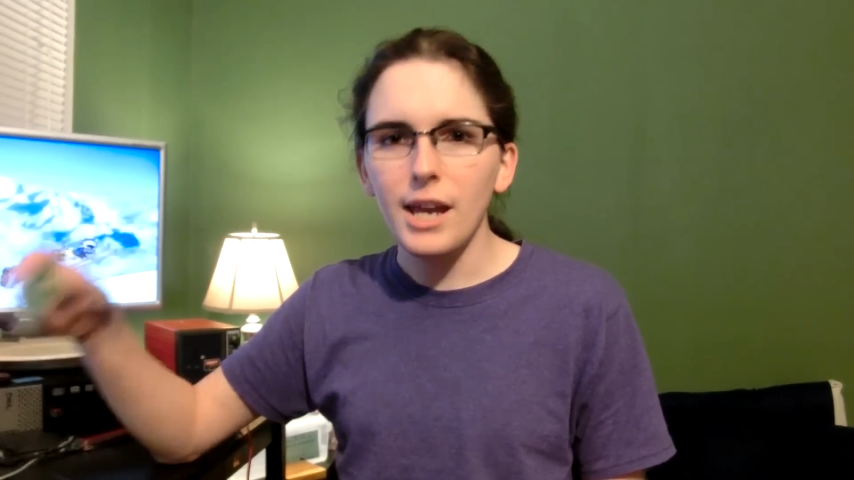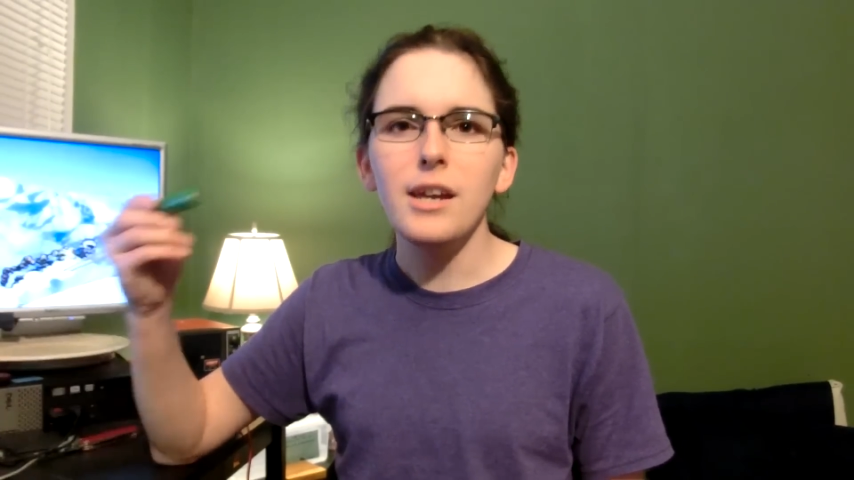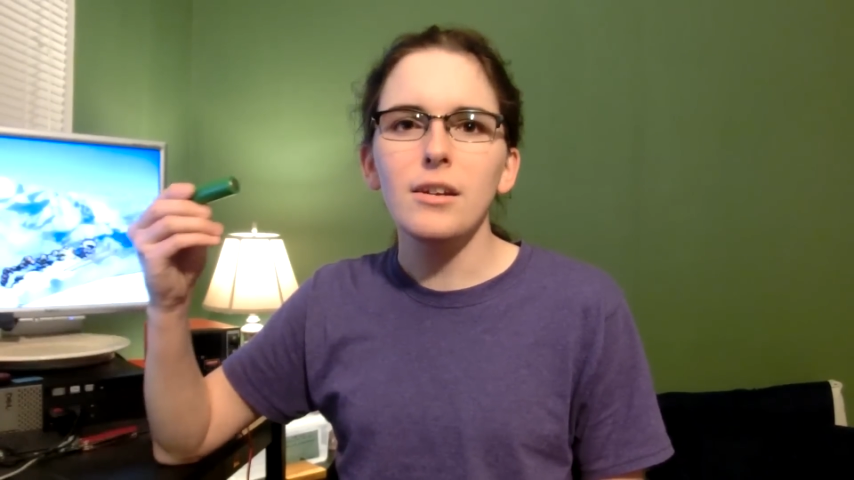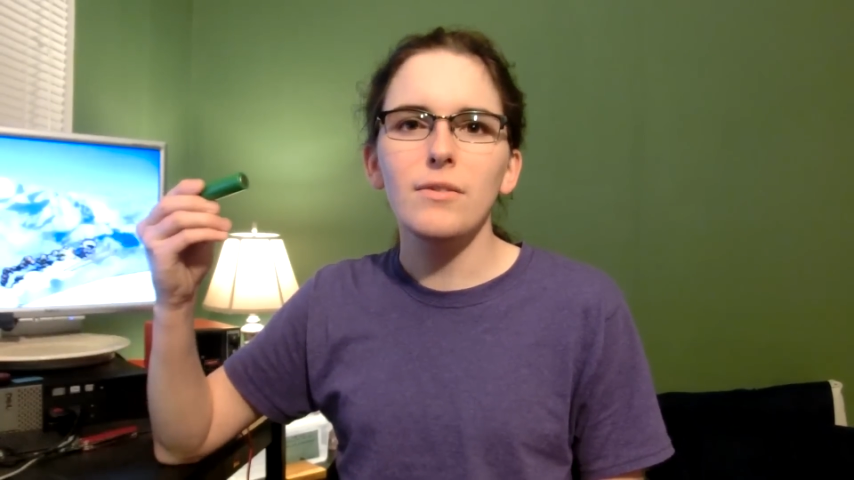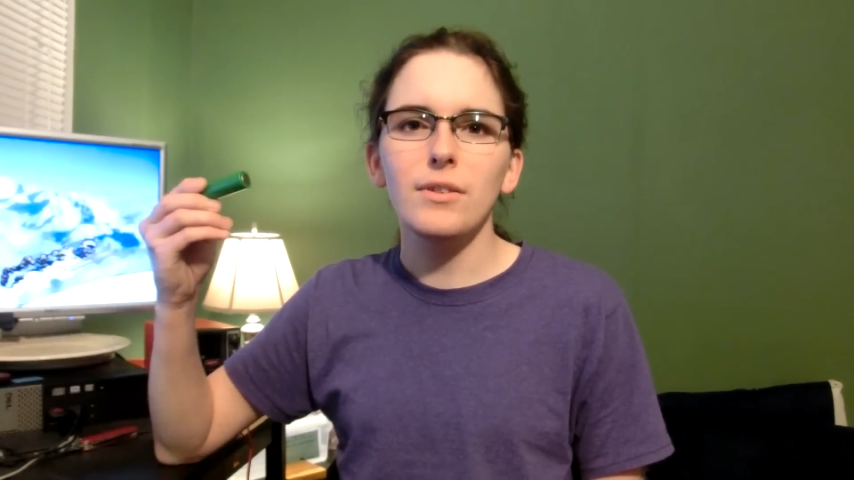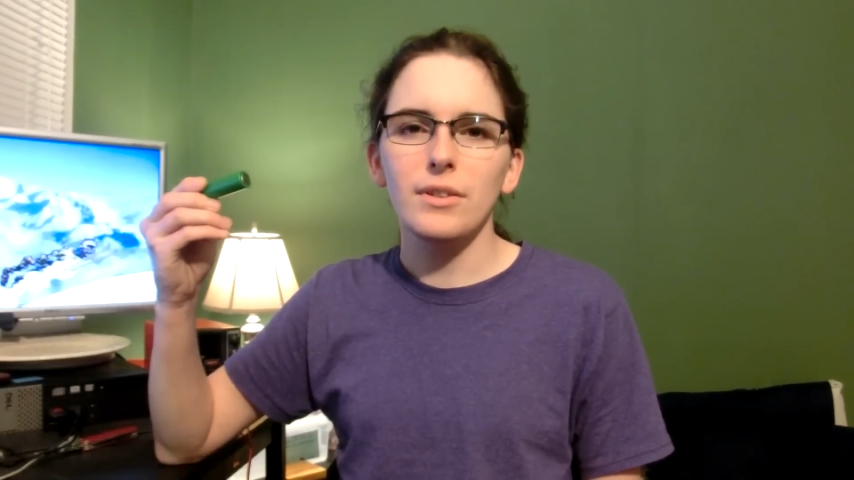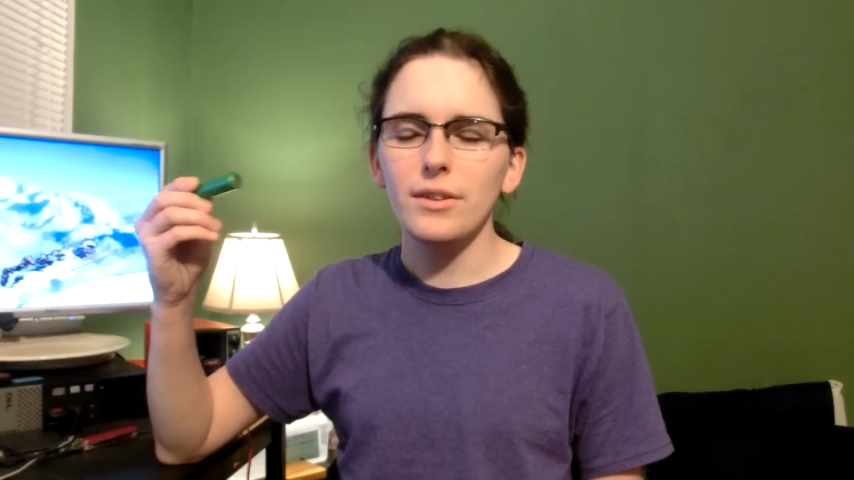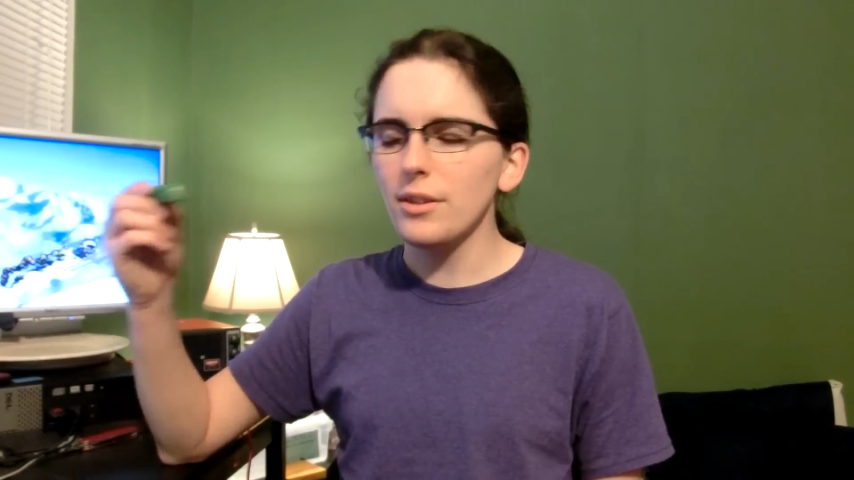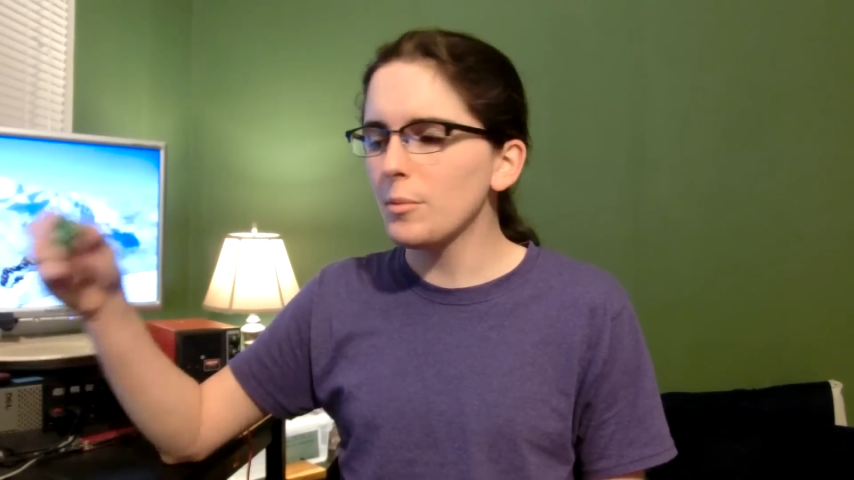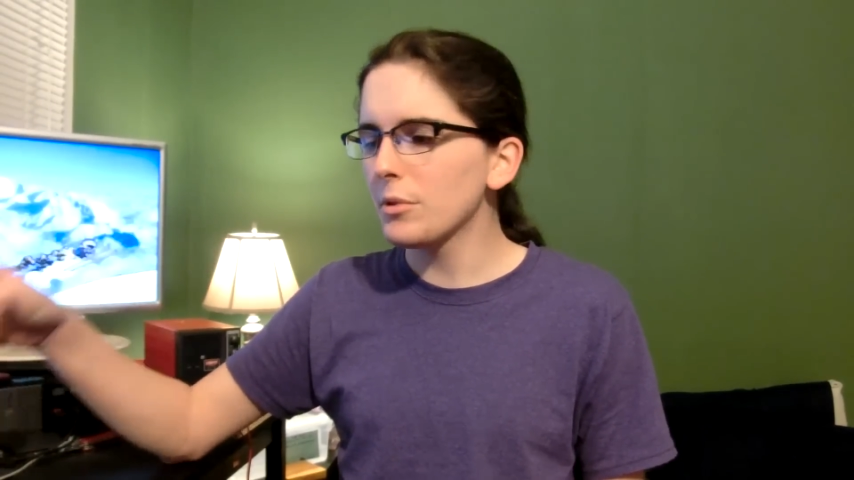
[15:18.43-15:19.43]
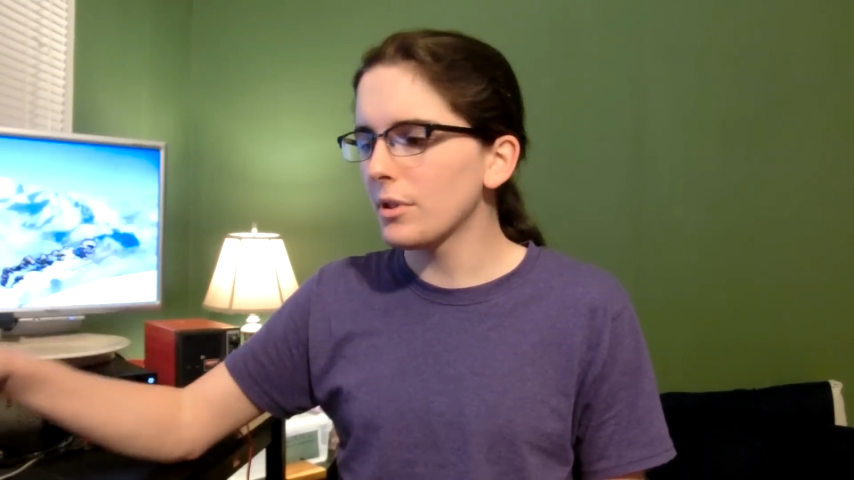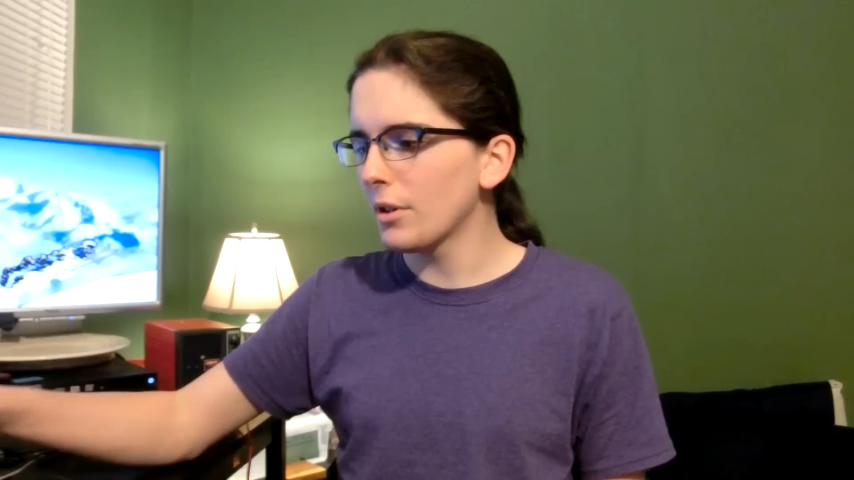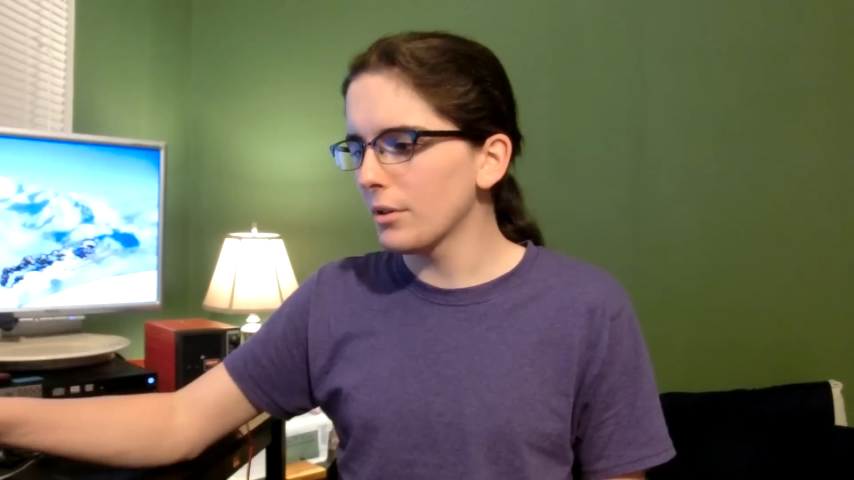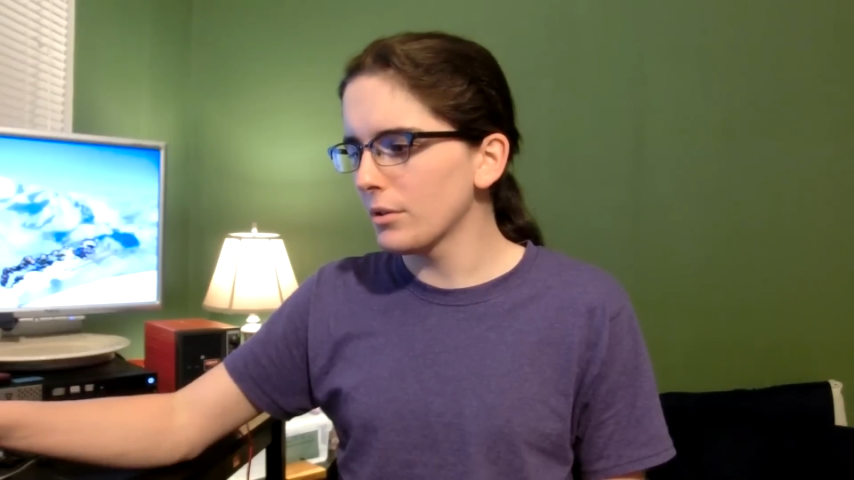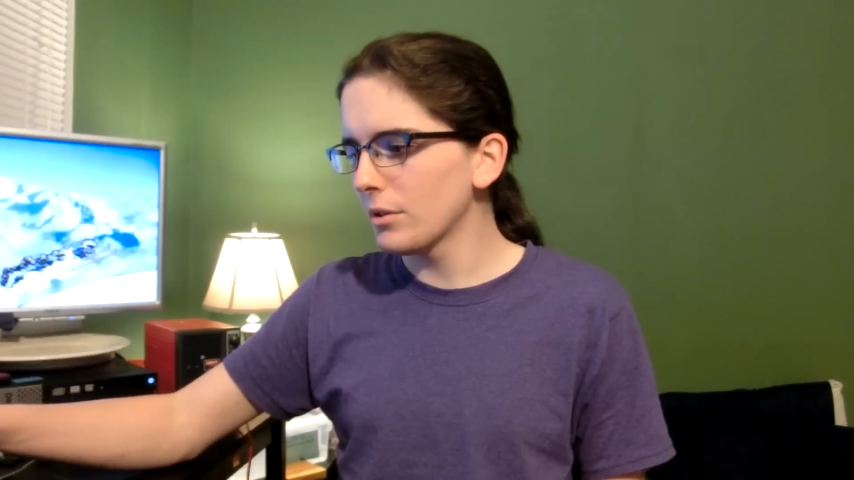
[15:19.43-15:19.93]
eight of these lithium
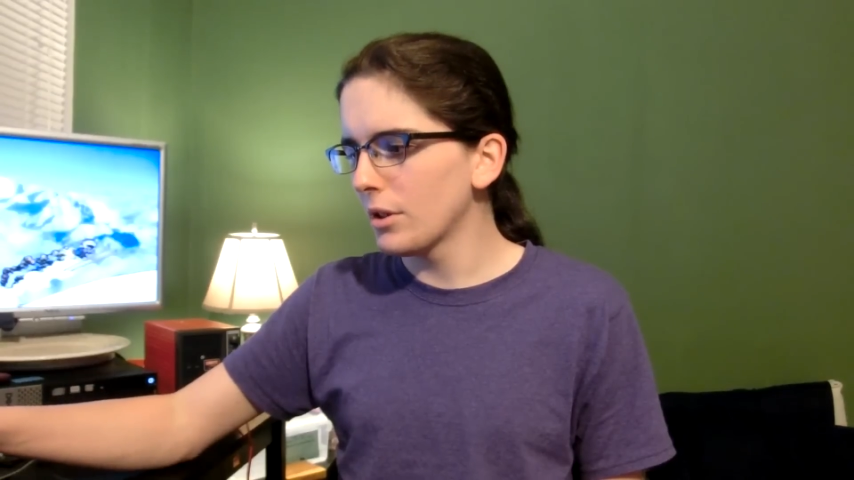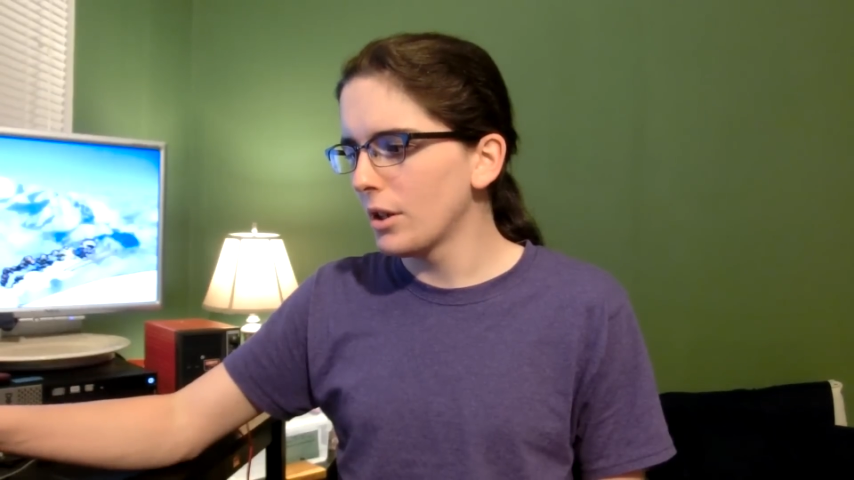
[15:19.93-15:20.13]
cells